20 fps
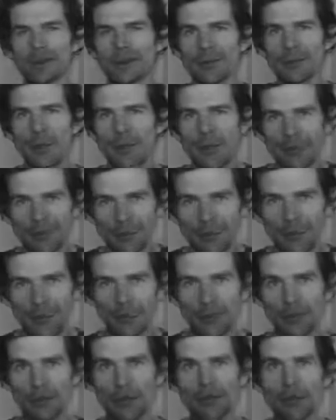benefit
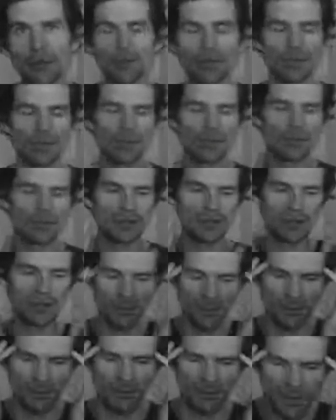for you because you
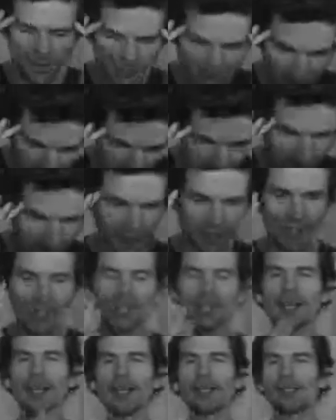can
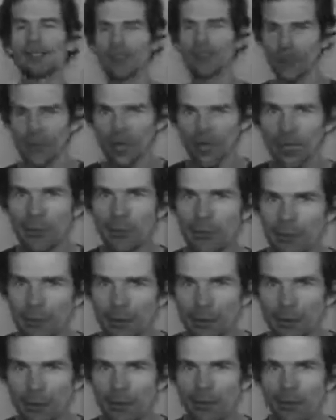objectively see
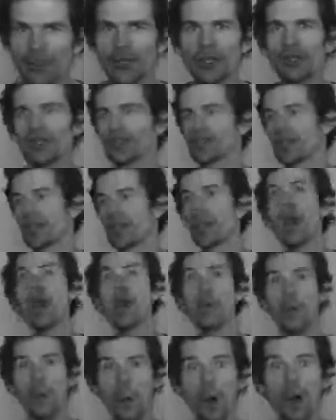improvements. You can see,
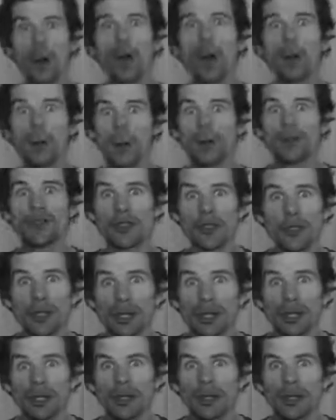what am I
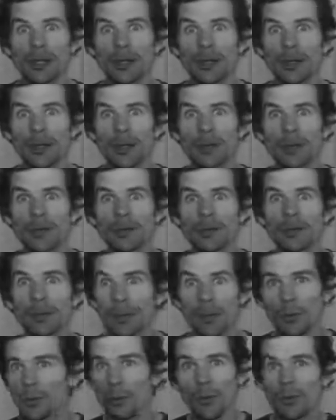doing?
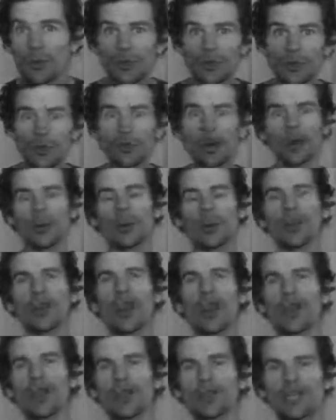What are you doing? Like when you
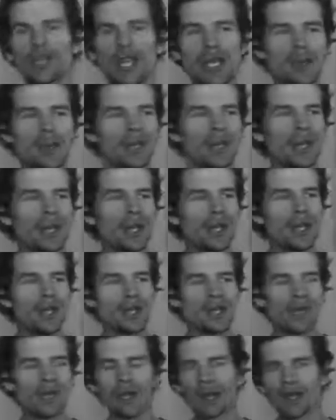go to the gym,
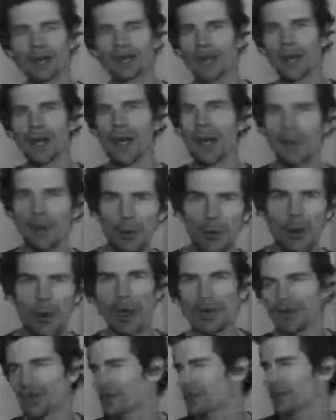you don't just pick up the
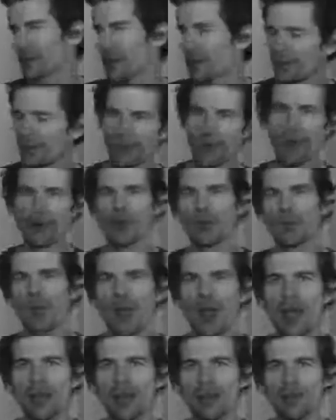weights and start throwing them
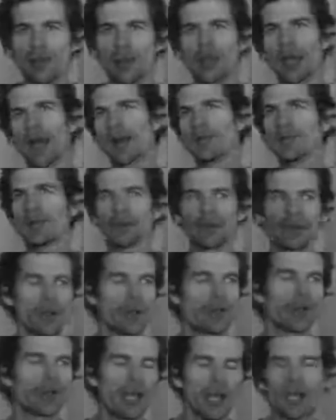around. You pick up the
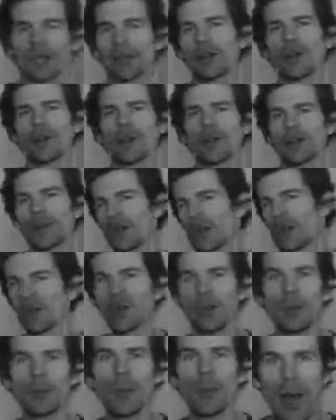certain kilos or the
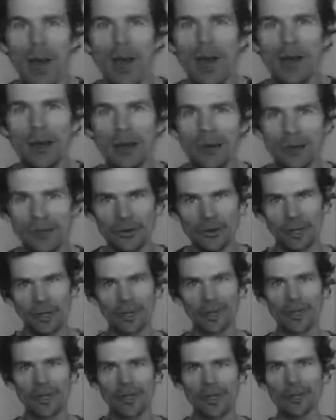certain pounds.
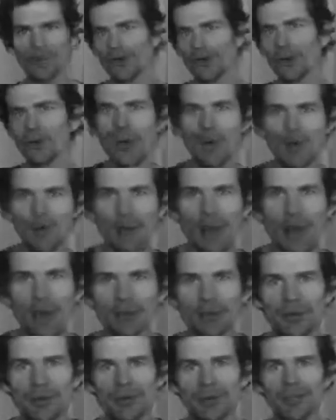You do a certain amount of
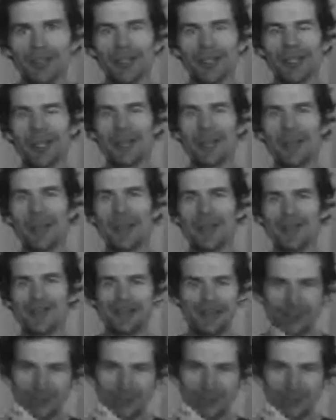reps, and then you can